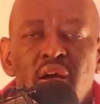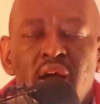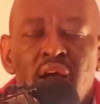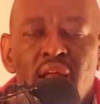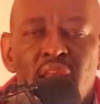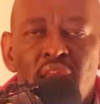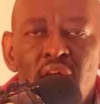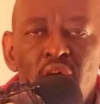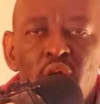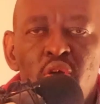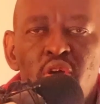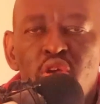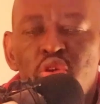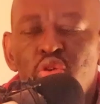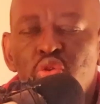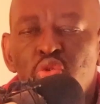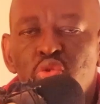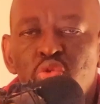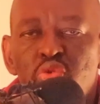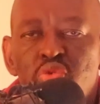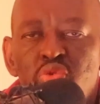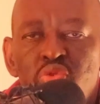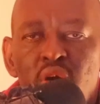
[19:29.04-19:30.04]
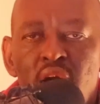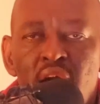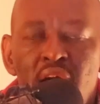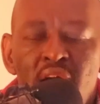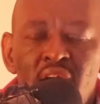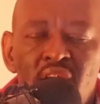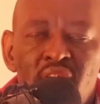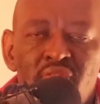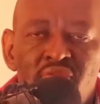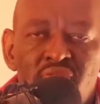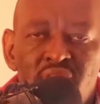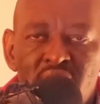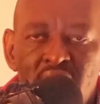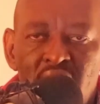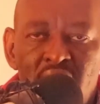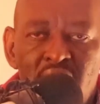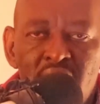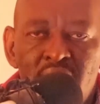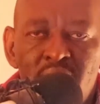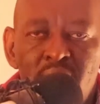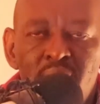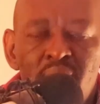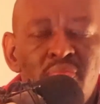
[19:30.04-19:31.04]
allowing you to have
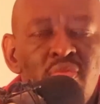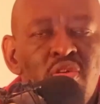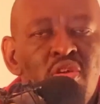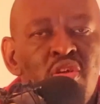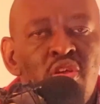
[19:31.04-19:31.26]
time,